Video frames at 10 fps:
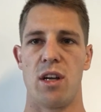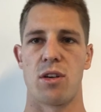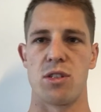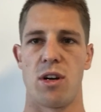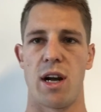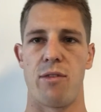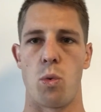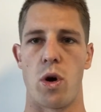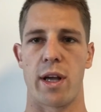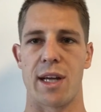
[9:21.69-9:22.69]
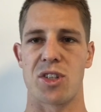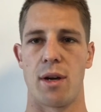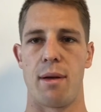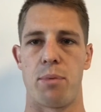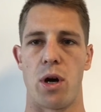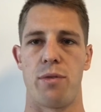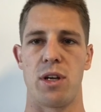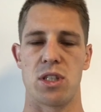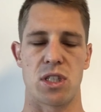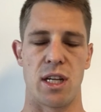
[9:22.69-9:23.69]
Because not every workout's going to be
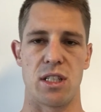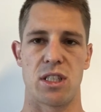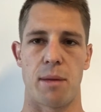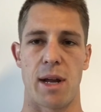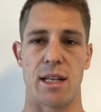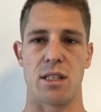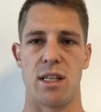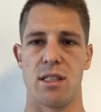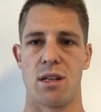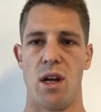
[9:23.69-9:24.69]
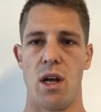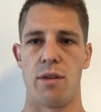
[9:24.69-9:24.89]
perfect, you just need to accept it as it is.